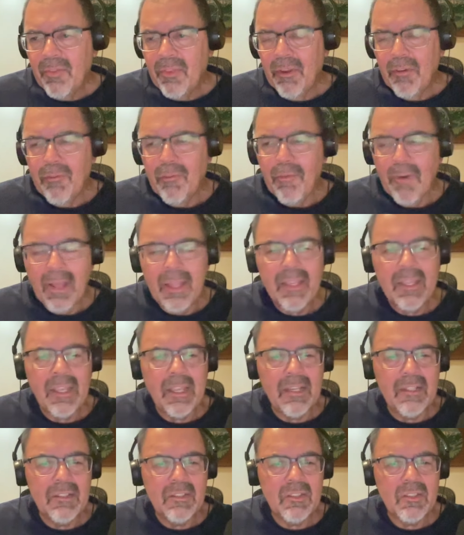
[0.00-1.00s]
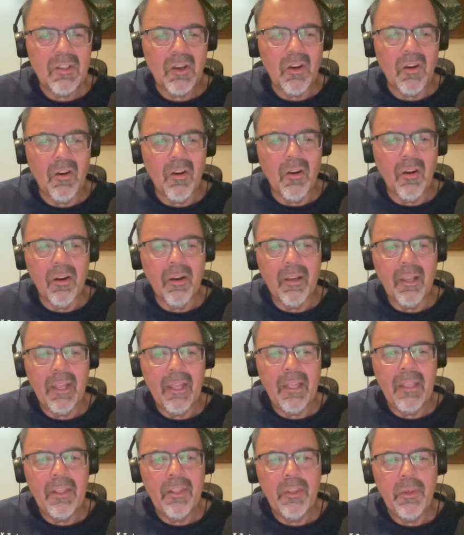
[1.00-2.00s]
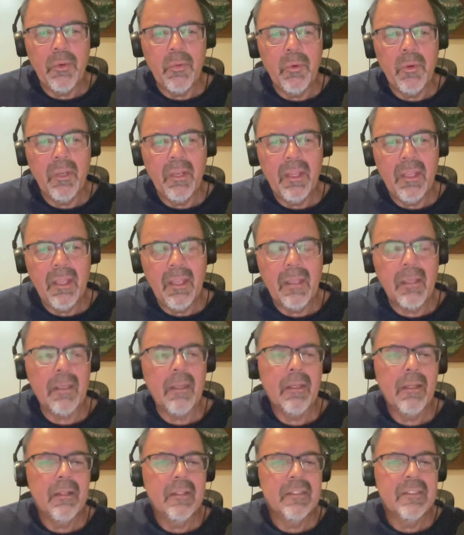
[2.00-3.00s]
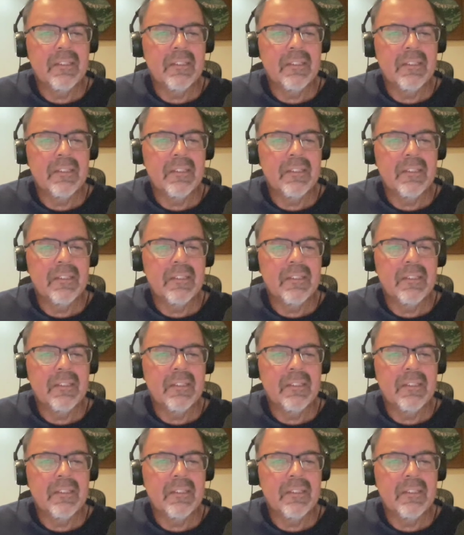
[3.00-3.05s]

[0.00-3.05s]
the Vikings are a unique,